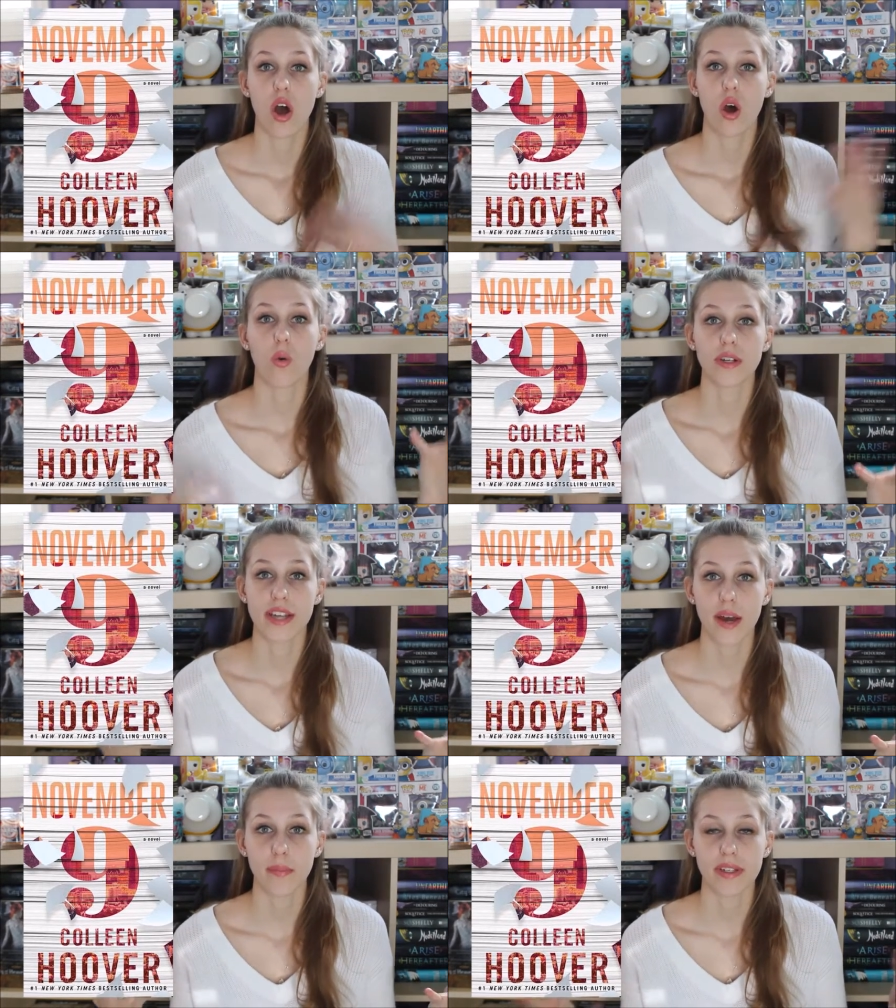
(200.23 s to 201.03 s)
what
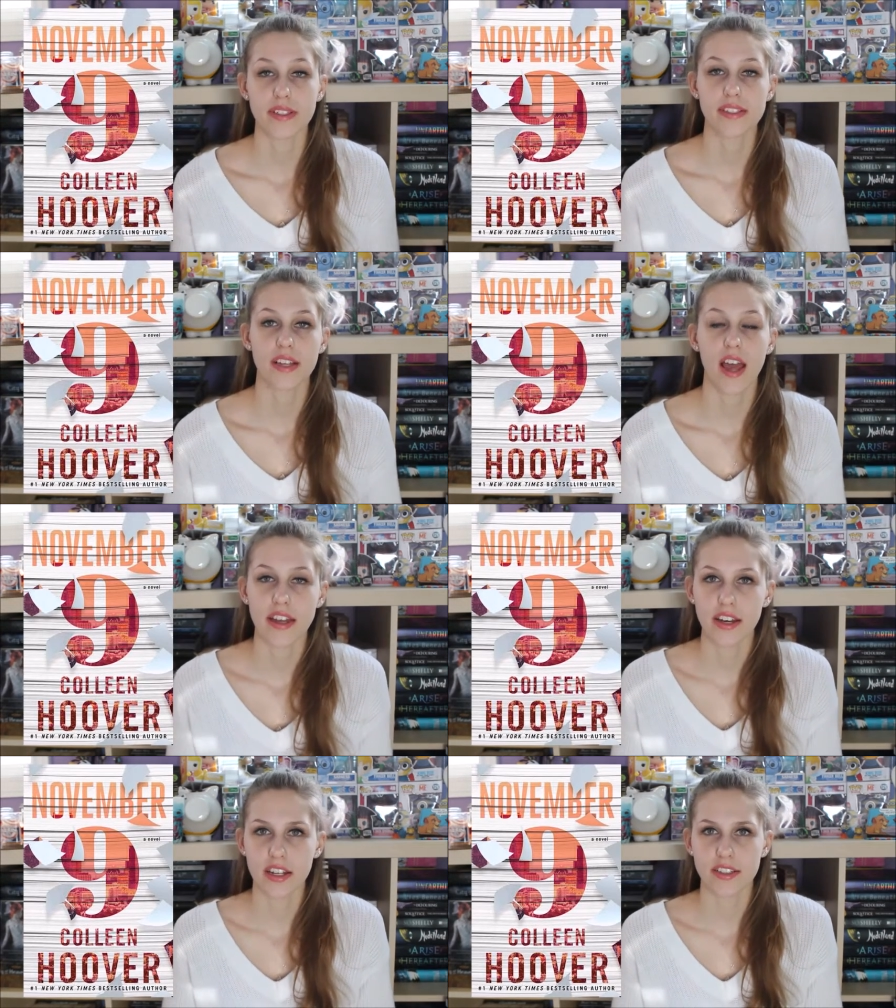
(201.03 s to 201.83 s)
happens,
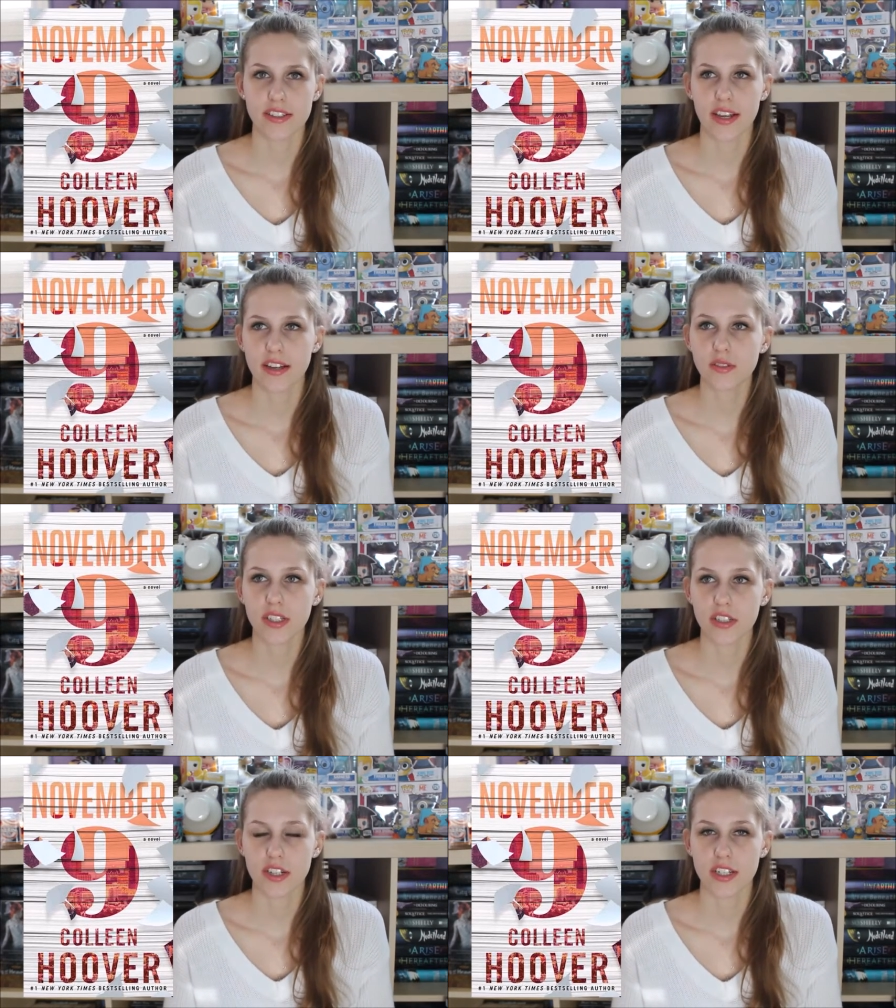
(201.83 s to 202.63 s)
and it sounds
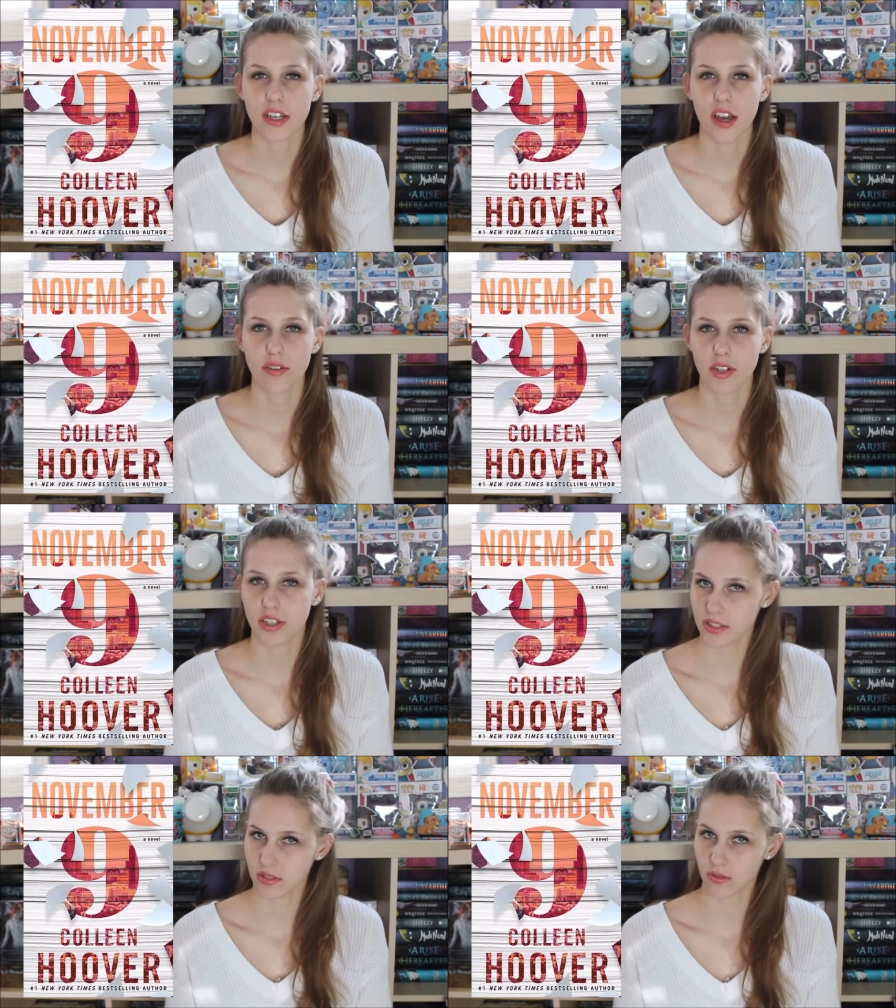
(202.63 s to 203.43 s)
really interesting. I've heard
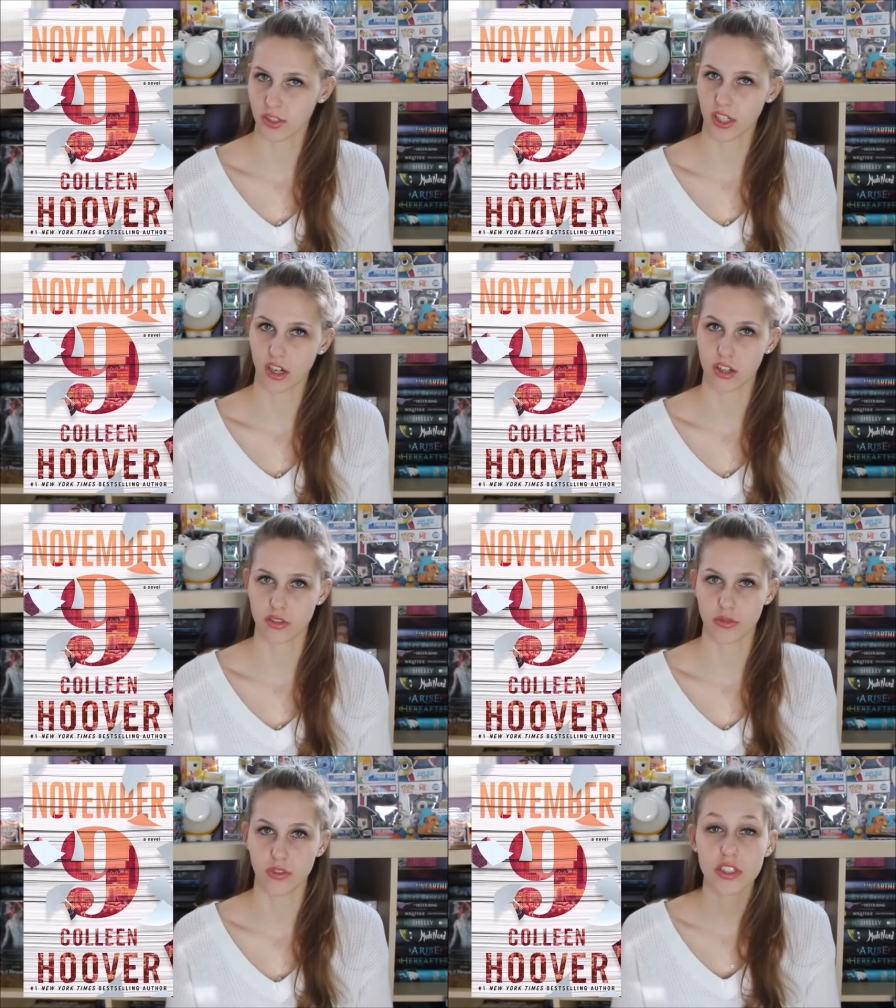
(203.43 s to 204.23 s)
it's really
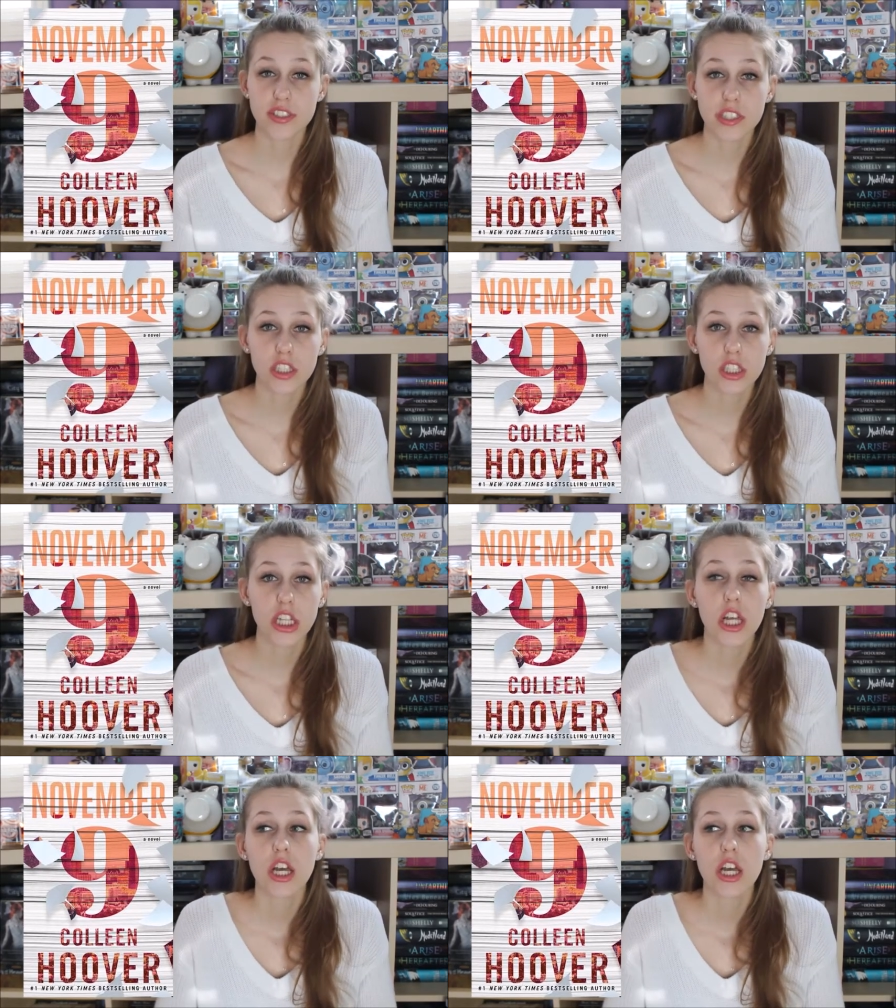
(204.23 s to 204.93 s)
controversial.